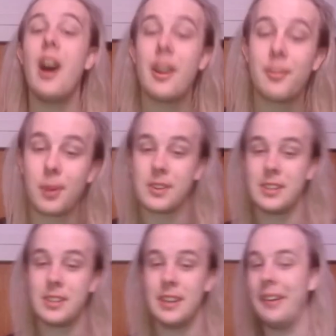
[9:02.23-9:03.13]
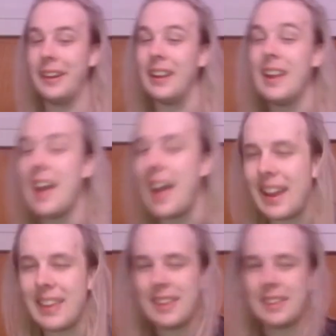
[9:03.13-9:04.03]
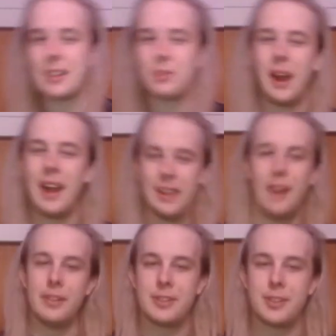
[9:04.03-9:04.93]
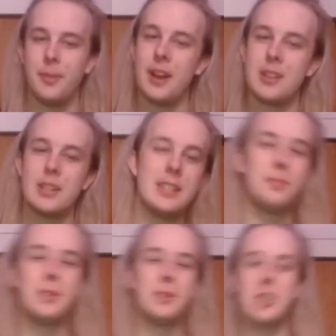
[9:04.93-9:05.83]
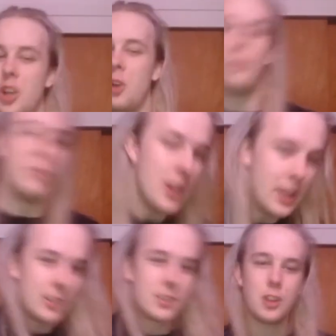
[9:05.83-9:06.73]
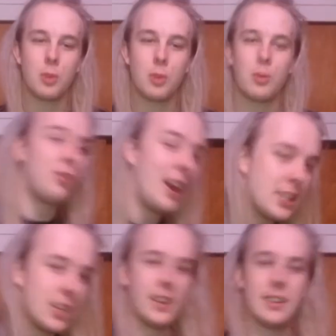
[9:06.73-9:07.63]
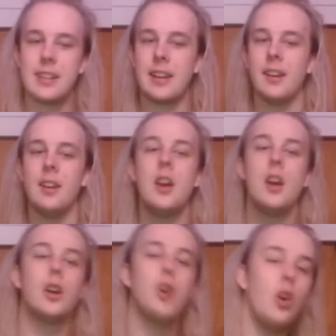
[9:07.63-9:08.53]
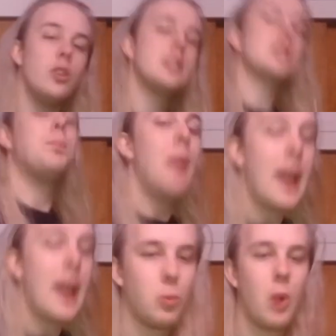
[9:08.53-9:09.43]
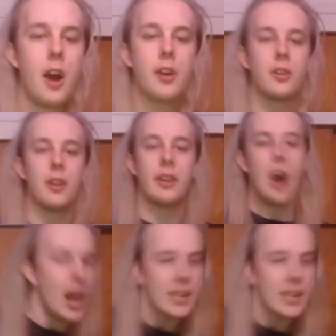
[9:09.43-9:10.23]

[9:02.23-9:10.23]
of personality. And I think that's why I love it so much. It's just so refreshing. It's like a cold splash of water on a hot